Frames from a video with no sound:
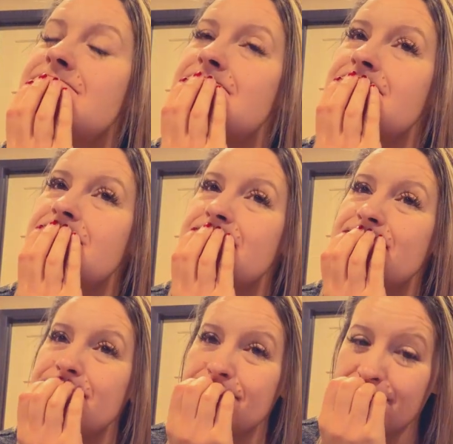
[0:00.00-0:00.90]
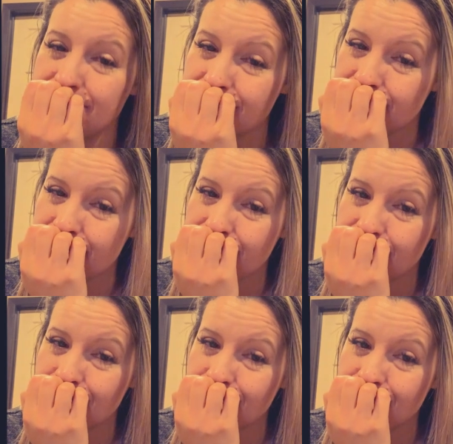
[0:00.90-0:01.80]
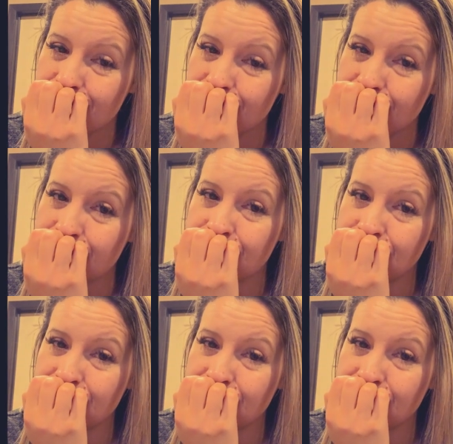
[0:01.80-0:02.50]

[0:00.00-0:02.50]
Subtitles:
No one is speaking in this clip.